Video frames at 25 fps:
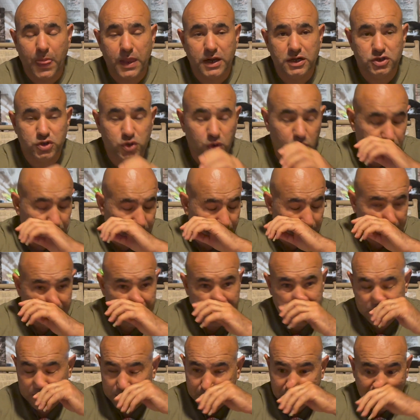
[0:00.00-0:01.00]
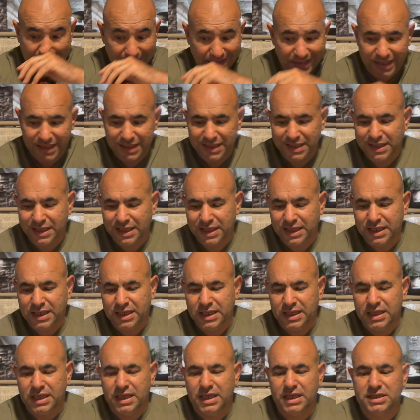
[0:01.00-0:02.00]
So
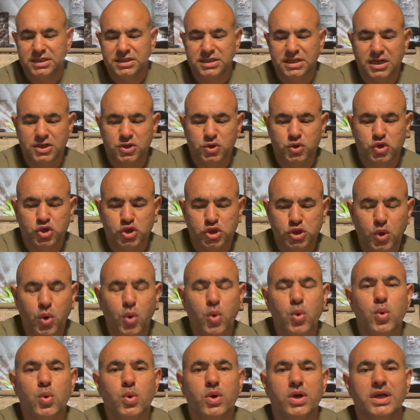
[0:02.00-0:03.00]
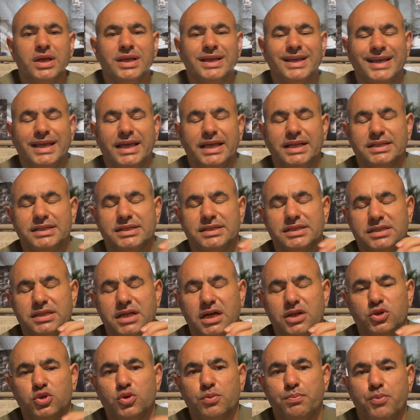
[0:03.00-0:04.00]
it start to slow, it
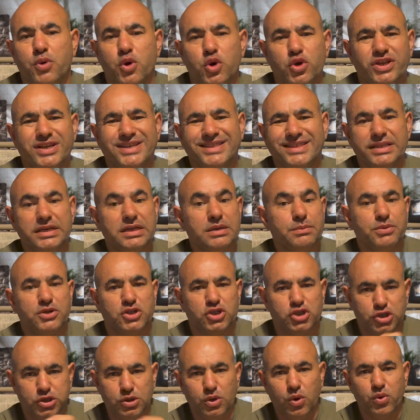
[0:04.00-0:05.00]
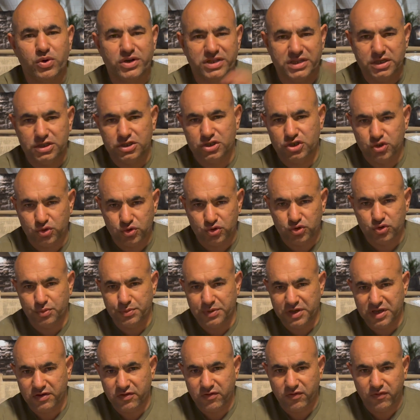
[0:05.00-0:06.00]
start to burning a little bit slower than it used to
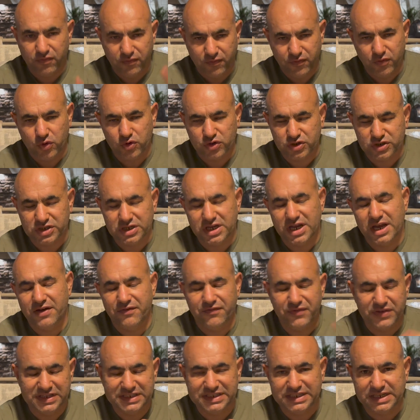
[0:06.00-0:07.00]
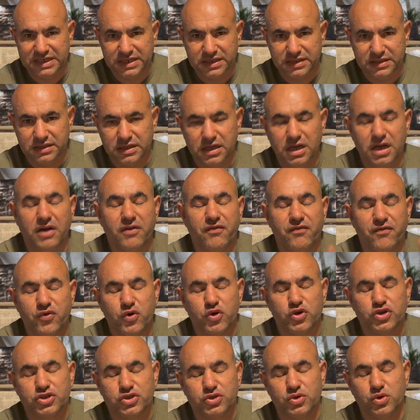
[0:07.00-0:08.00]
be, first half and second,
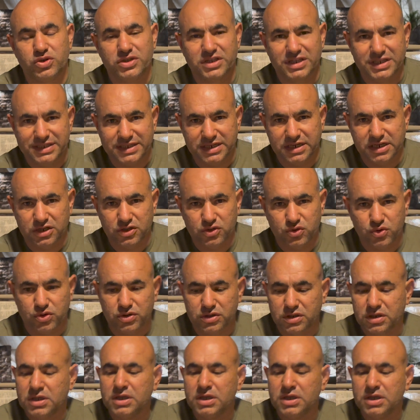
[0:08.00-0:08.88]
first third and second third.